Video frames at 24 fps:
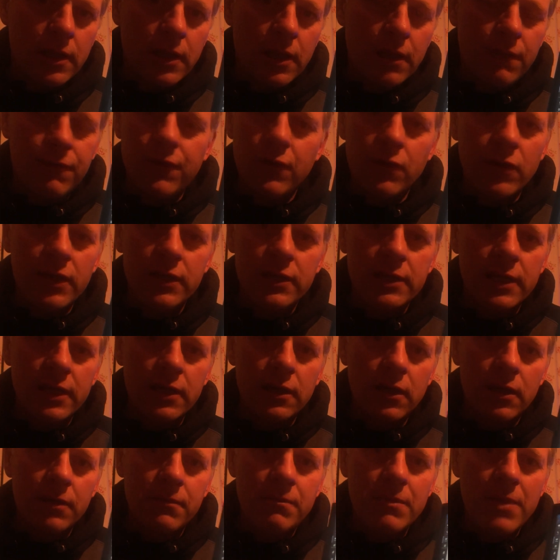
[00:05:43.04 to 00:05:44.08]
if you're anything
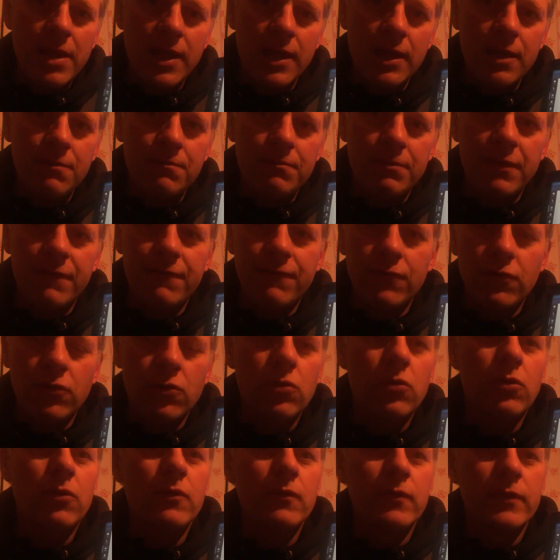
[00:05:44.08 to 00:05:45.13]
like me,
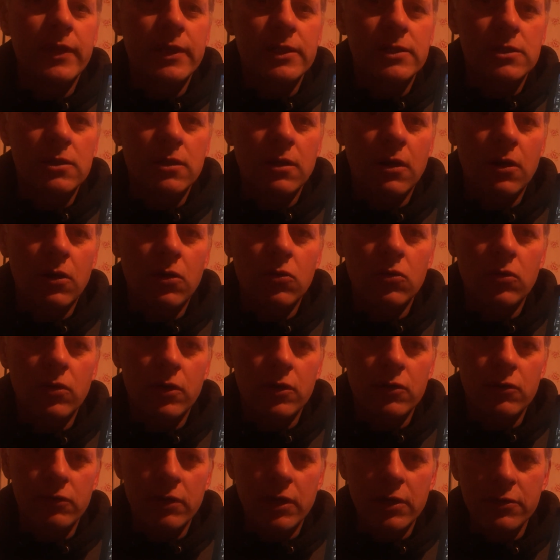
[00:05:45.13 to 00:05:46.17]
before this whole
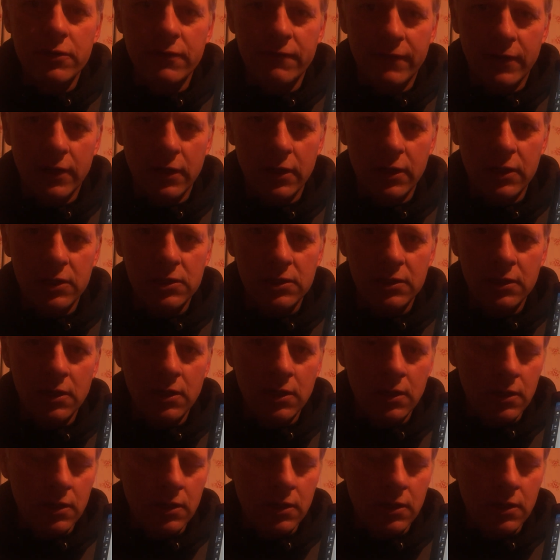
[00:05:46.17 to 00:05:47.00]
coronavirus,